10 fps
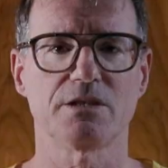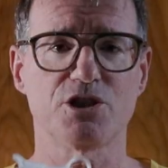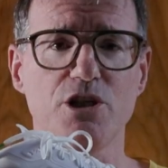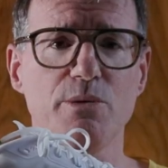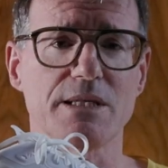The
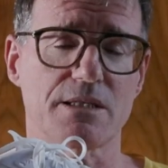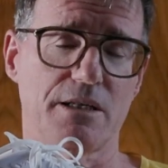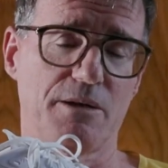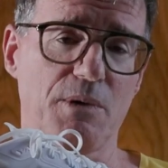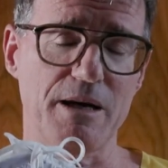shoe
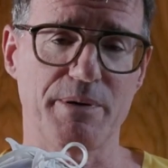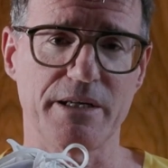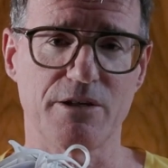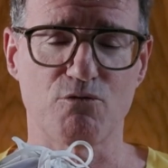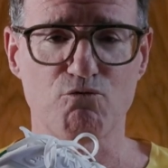is, in my
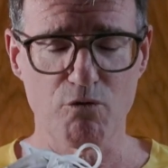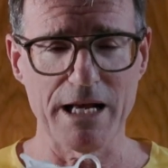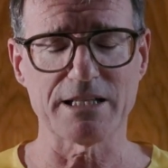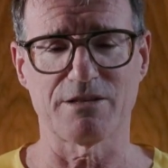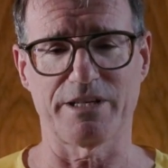opinion,
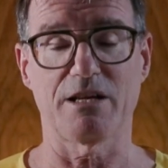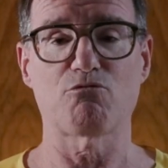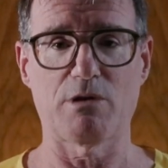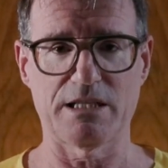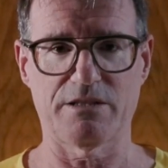
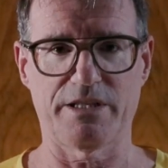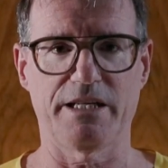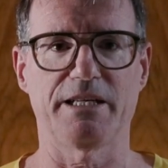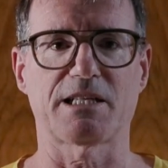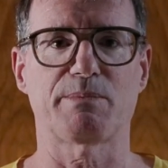
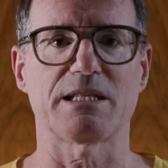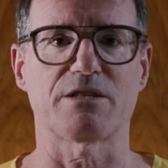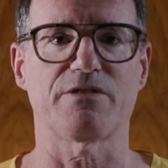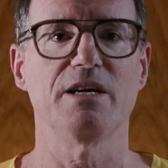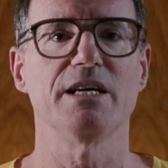relatively
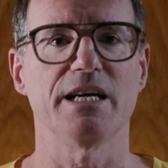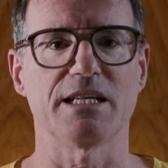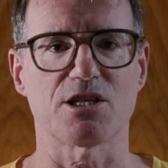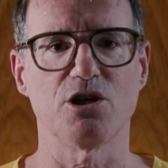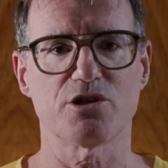inexpensive.
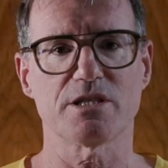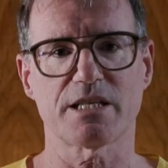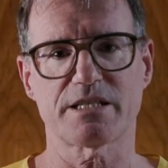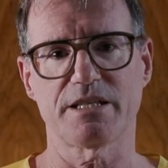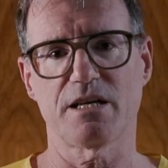It's
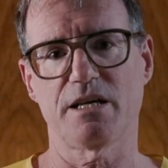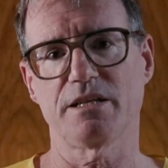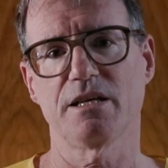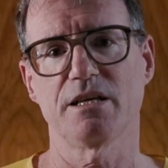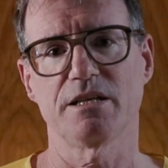
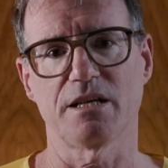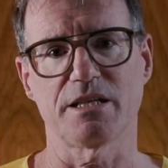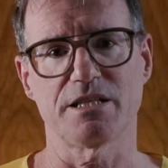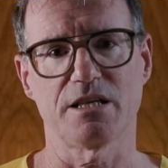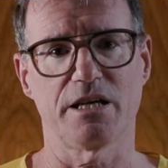
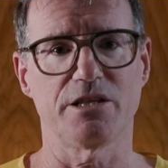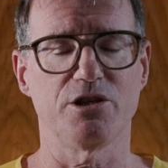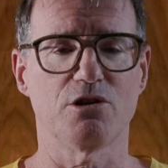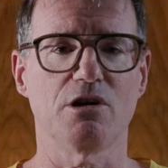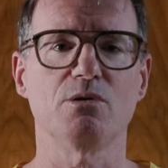€169.99,
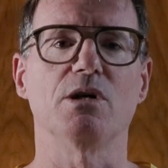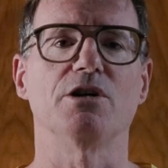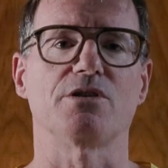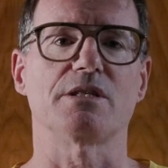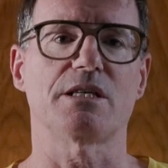euro,
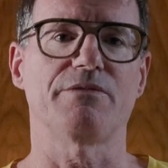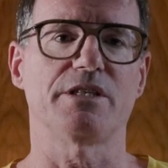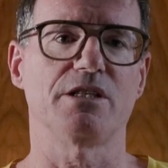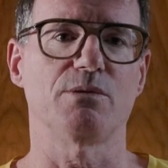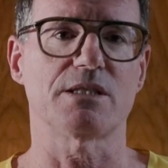
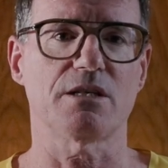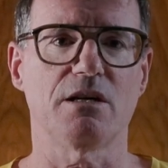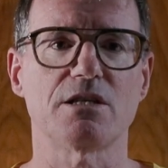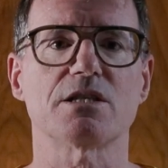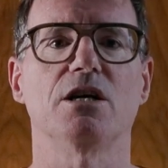170 US
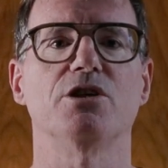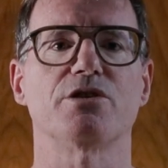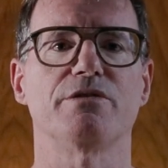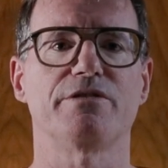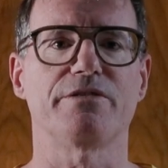dollars,
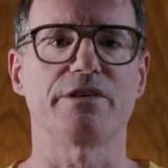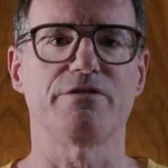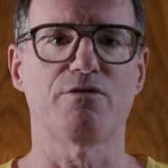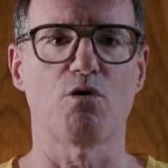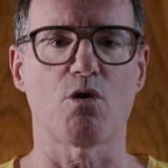
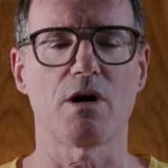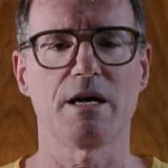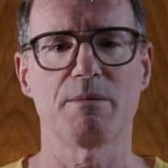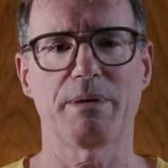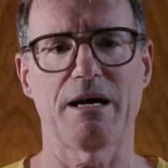154
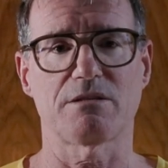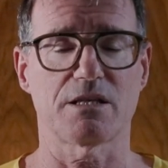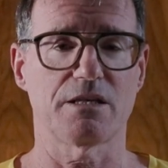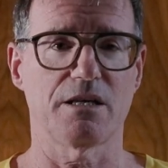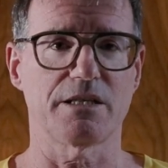
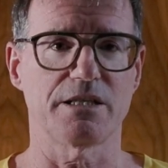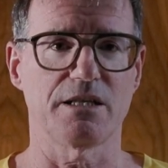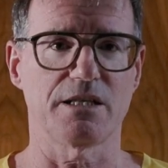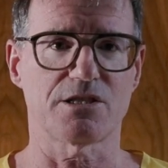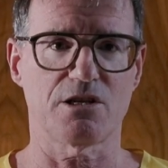pounds
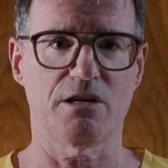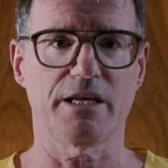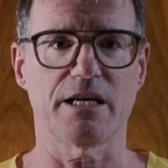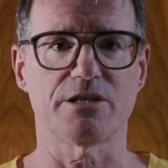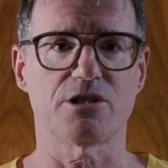99
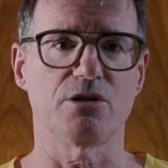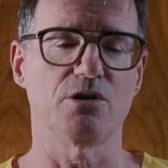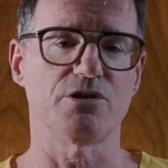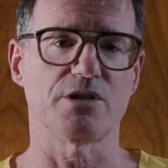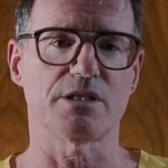sterling, and
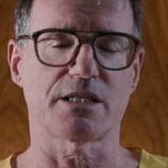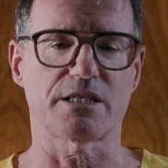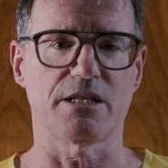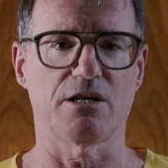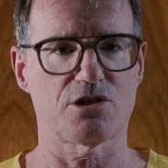
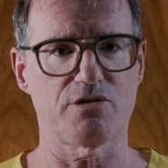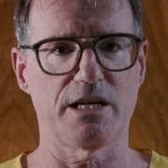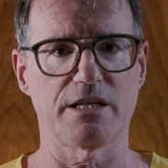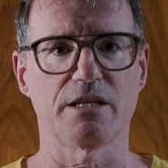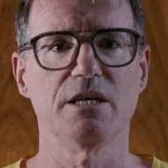260
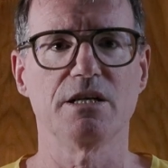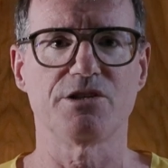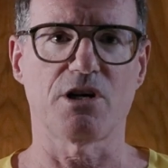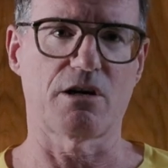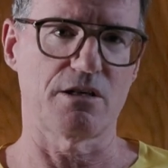Australian
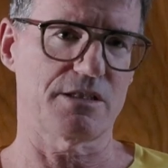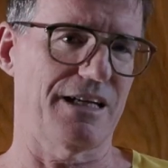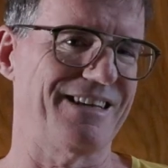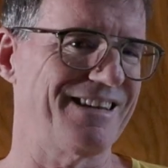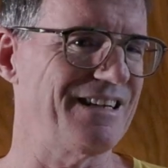
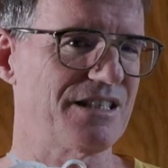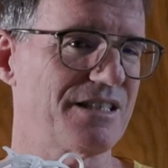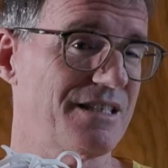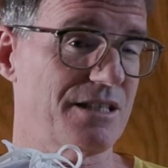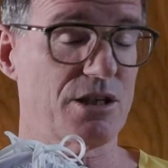dollars. And
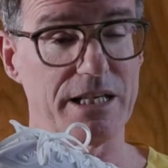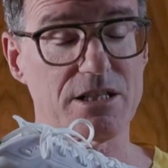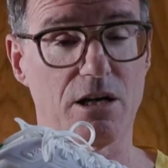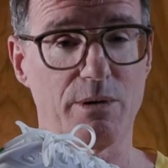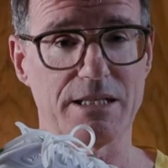this
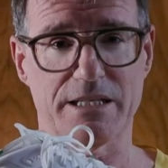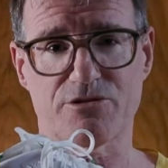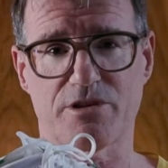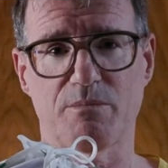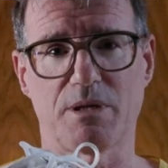colorway is an
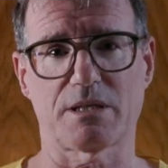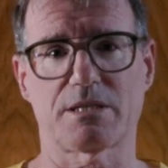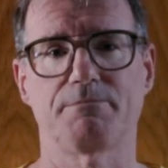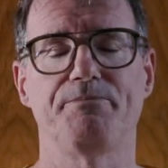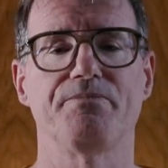extra
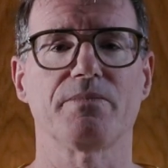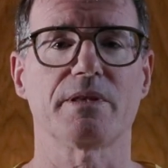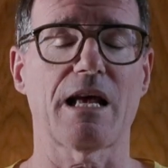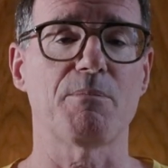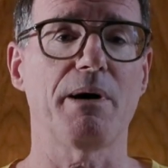$10.
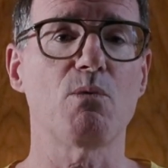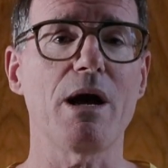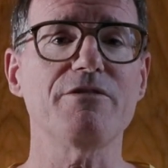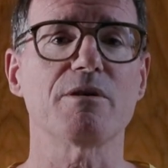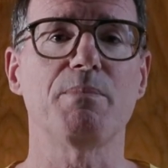Now, by
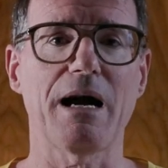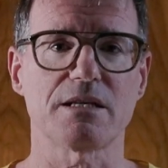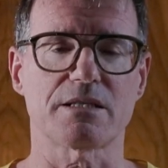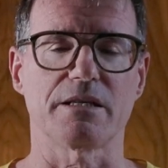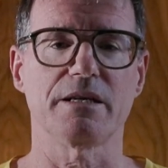way of
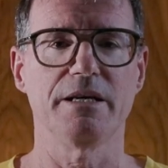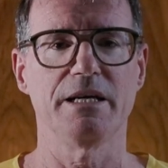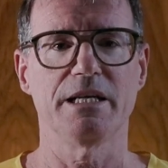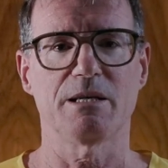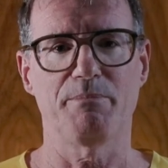comparison,
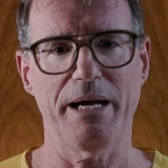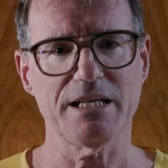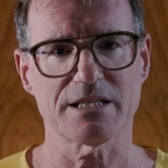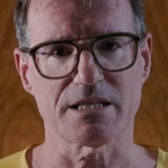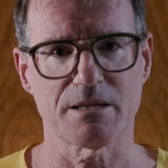the
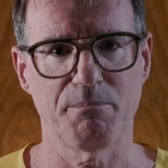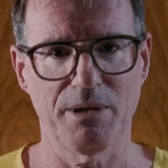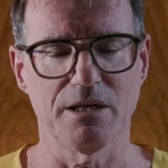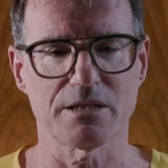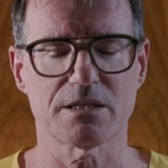Pegasus
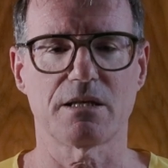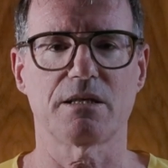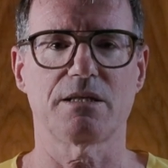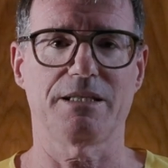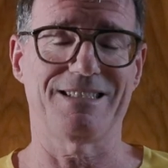Plus
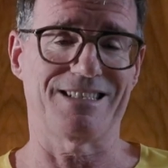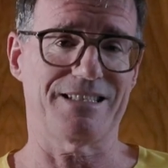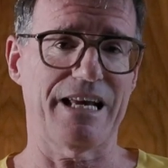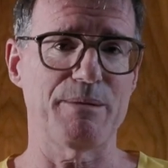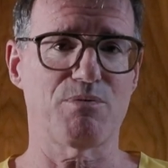is the
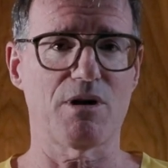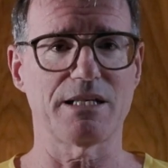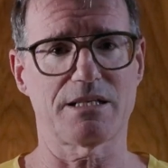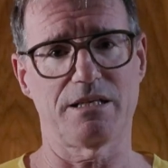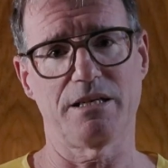same
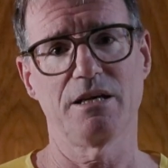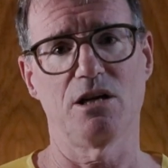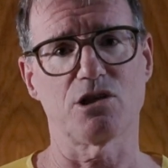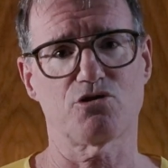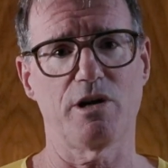price in
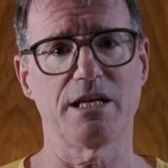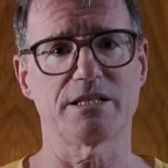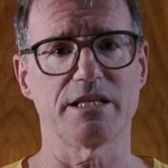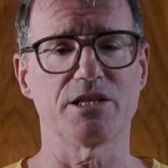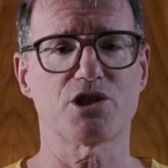Australia
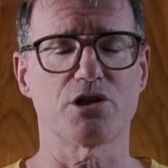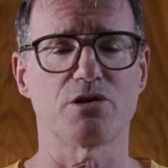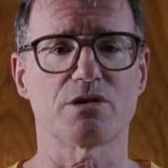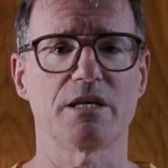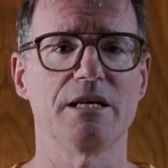as these
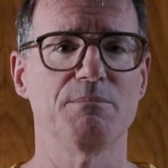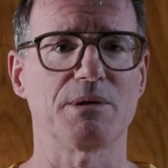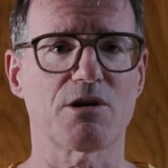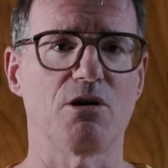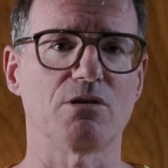shoes,
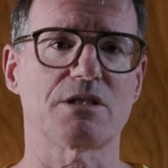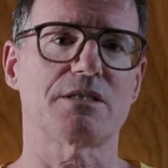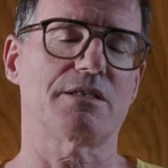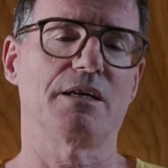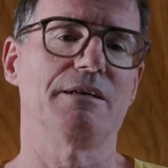but
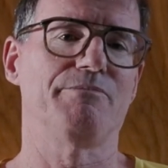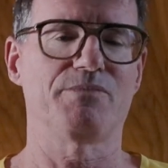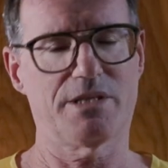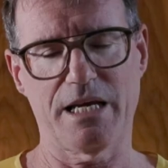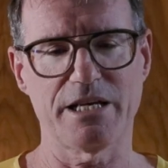costs
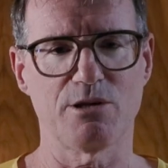10